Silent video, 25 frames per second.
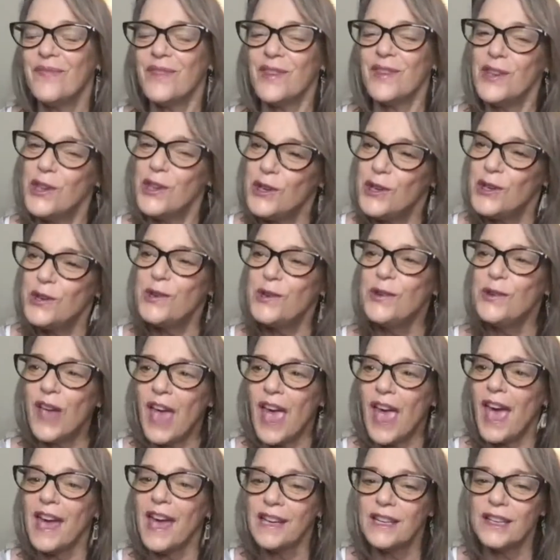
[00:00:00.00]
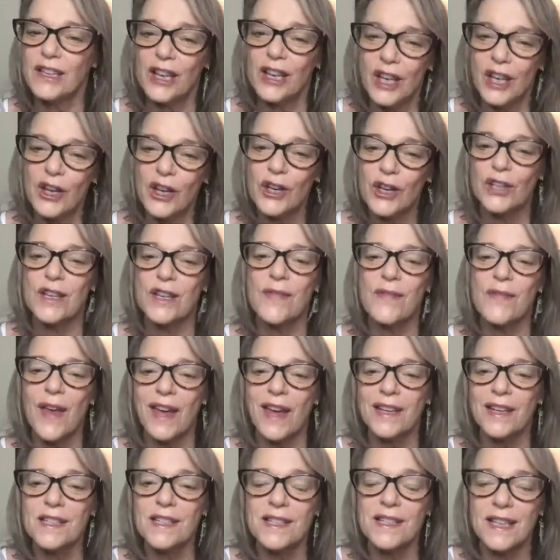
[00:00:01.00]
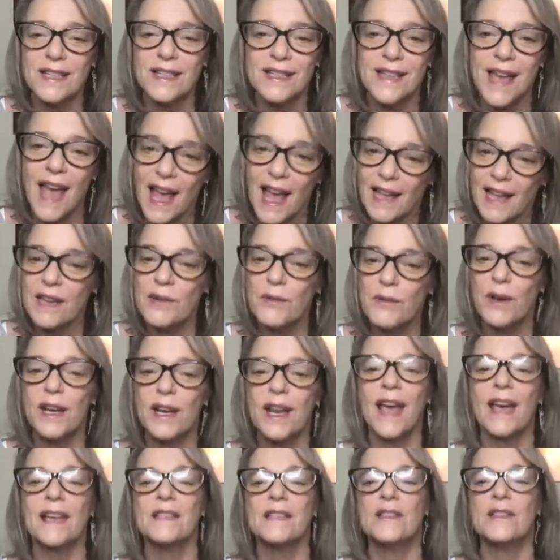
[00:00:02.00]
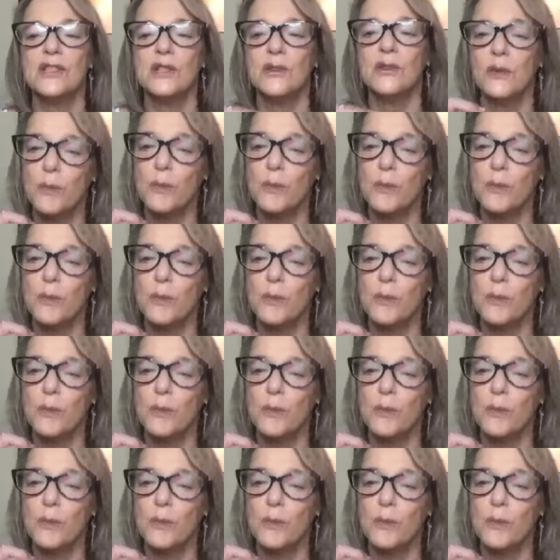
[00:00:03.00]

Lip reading: You can learn. And that is exactly what it has to do